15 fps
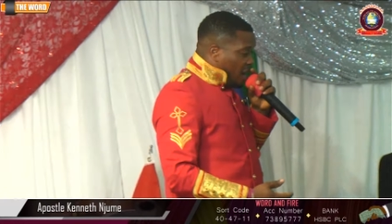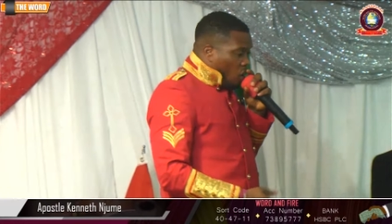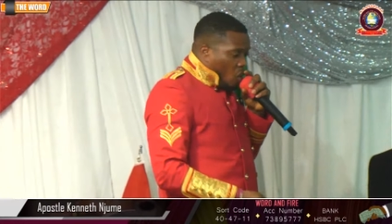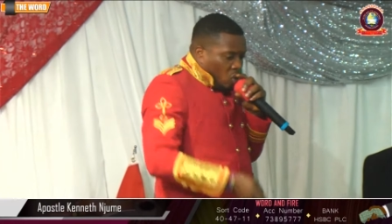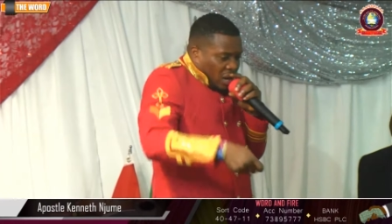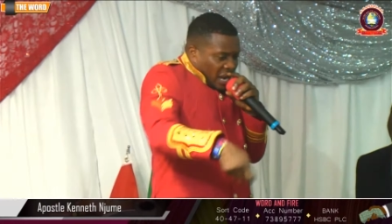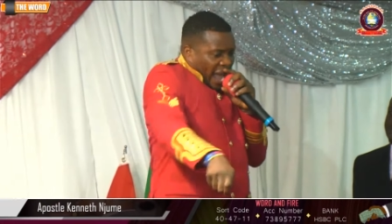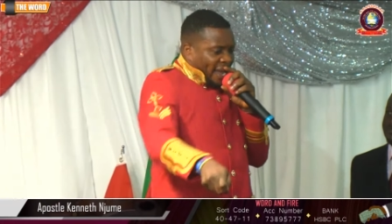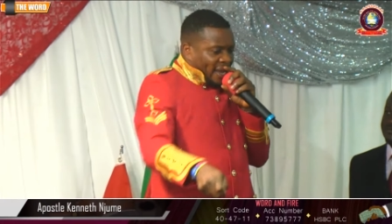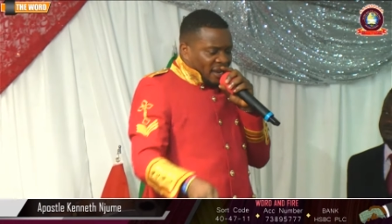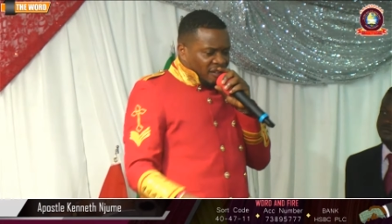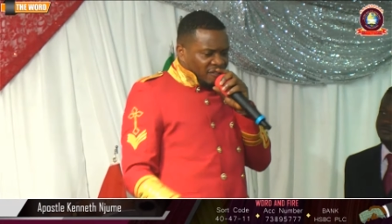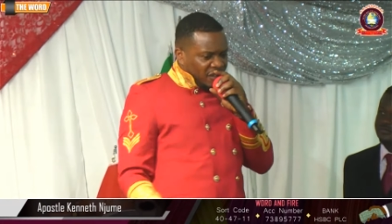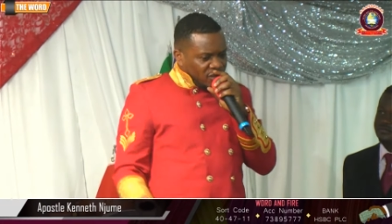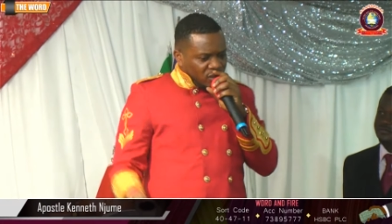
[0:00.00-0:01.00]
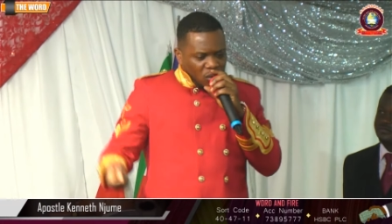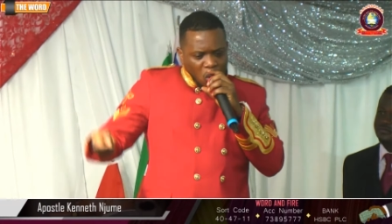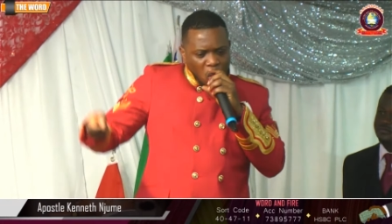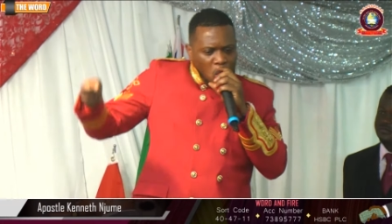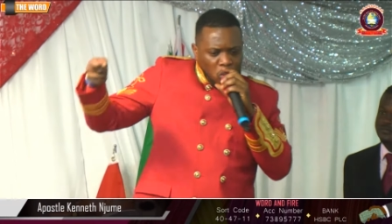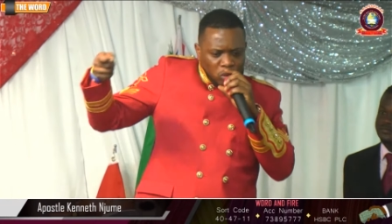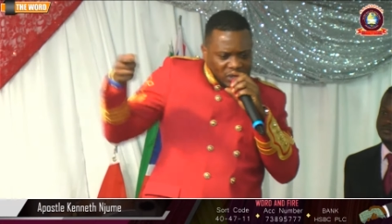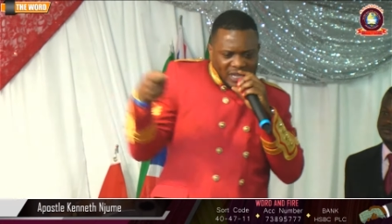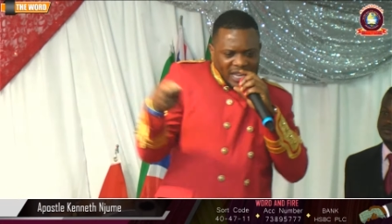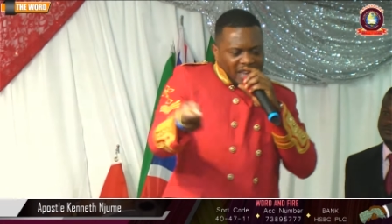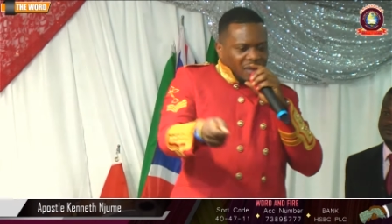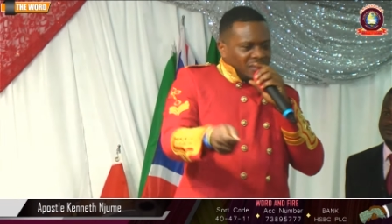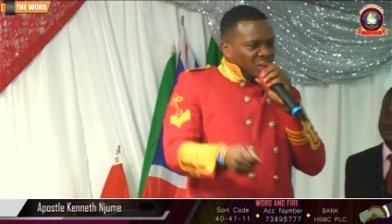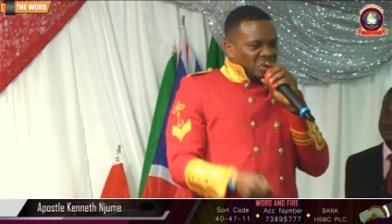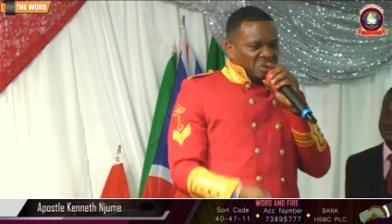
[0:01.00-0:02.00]
Oh, like the video. Oh, see
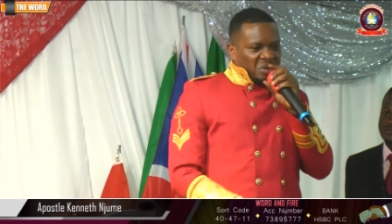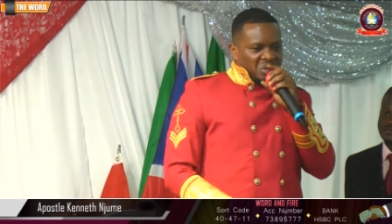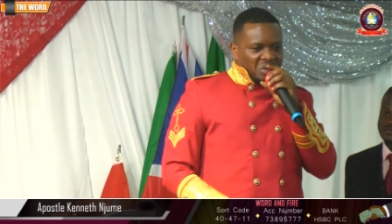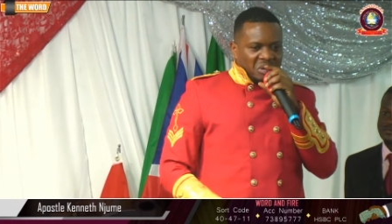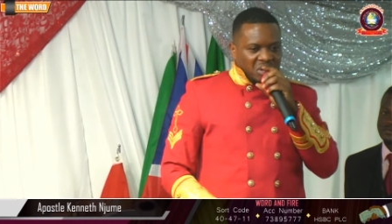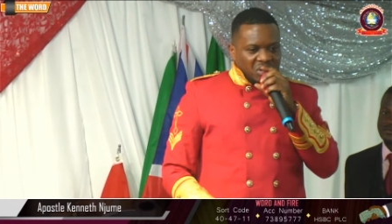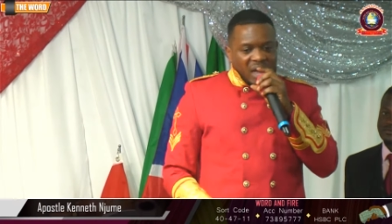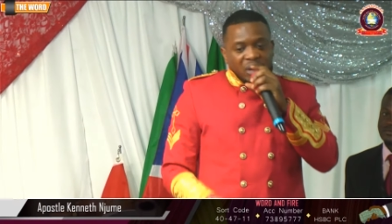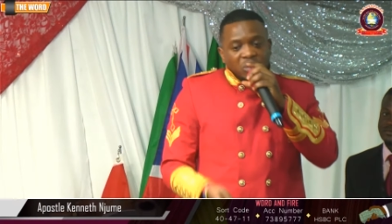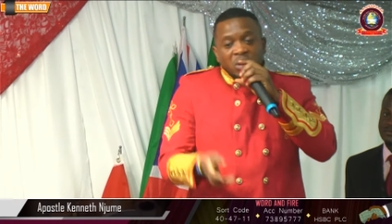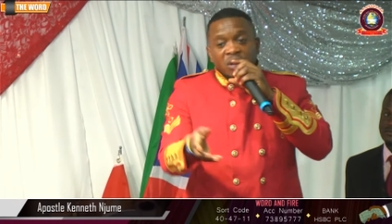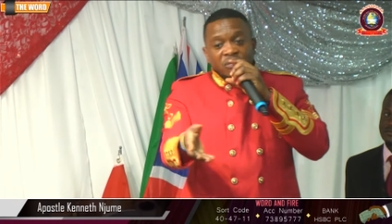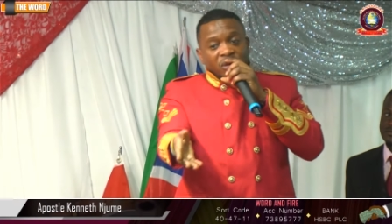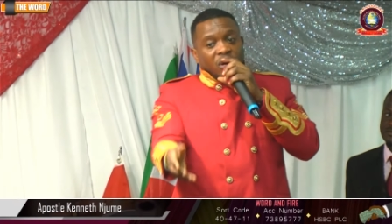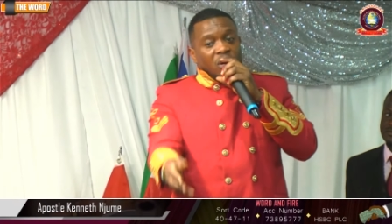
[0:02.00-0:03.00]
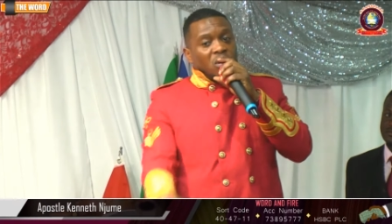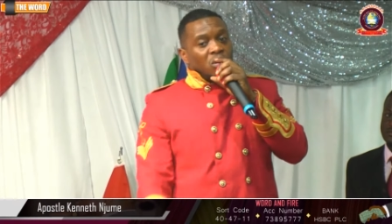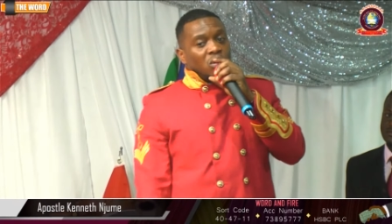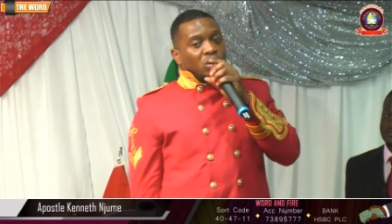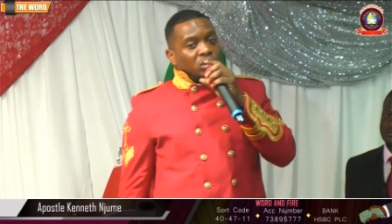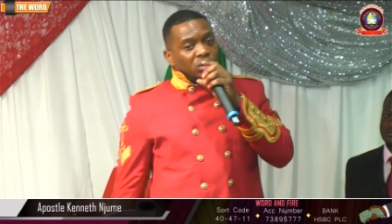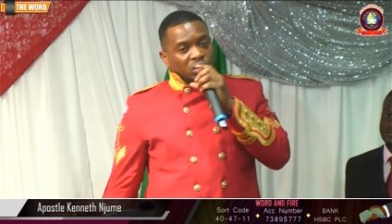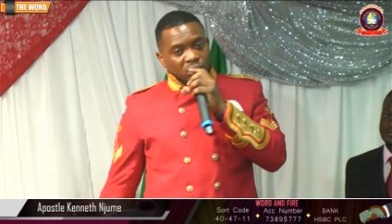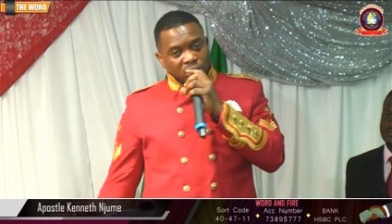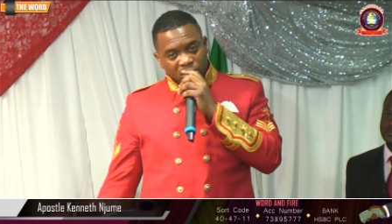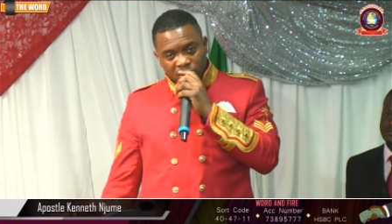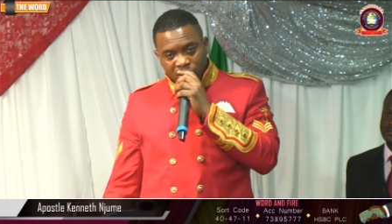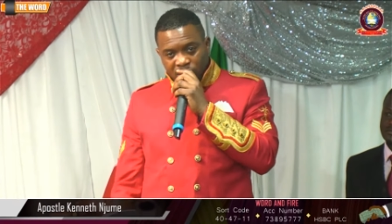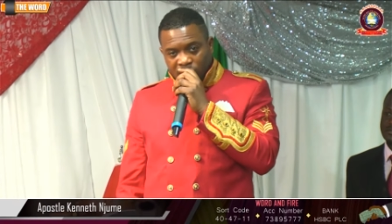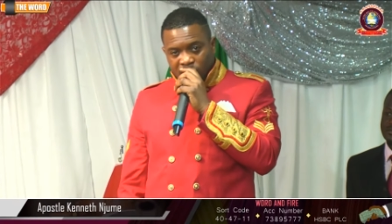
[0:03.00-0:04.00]
it. No, no, no. You are doing it for your own good.
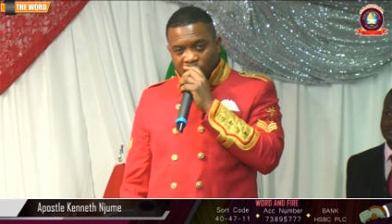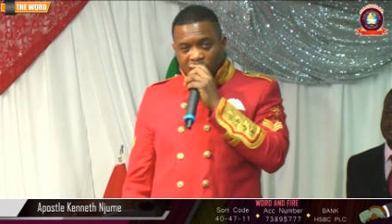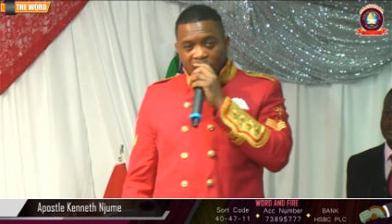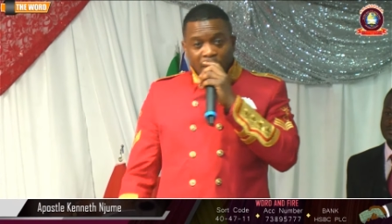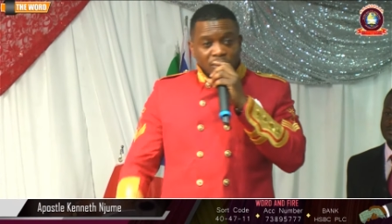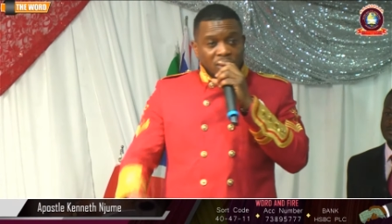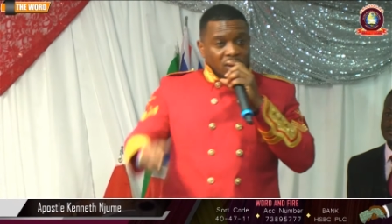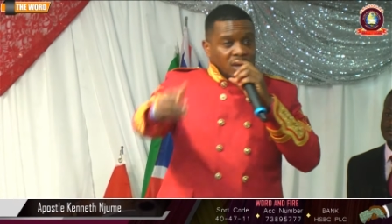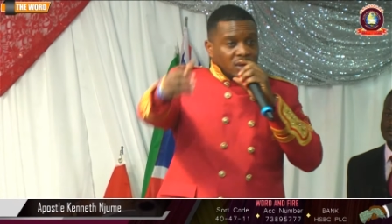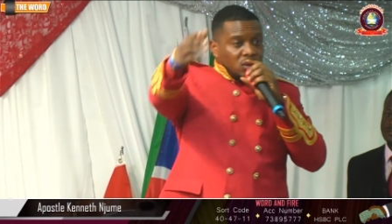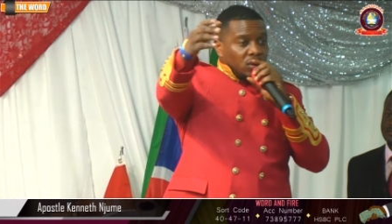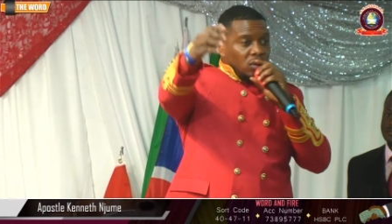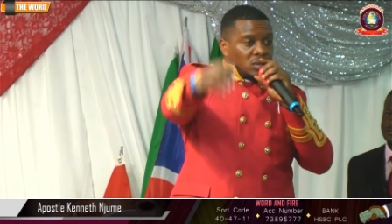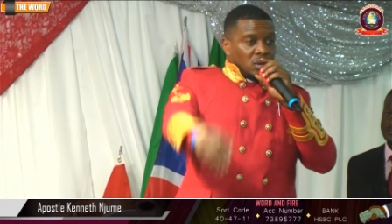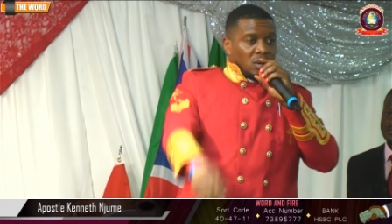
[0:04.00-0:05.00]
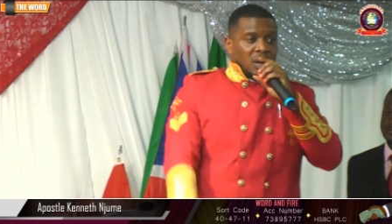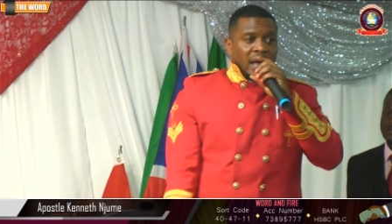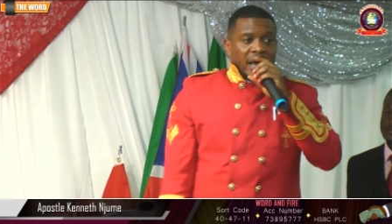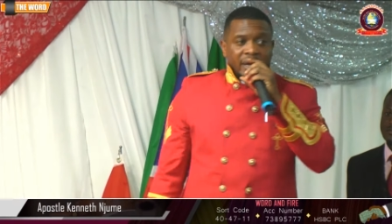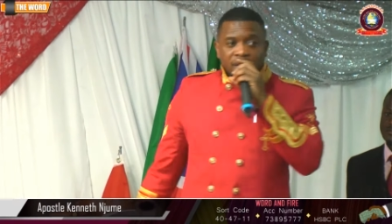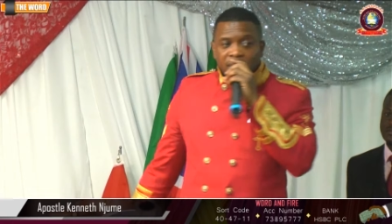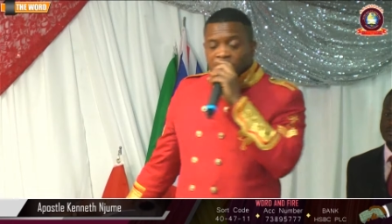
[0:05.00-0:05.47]
I'm talking to those online.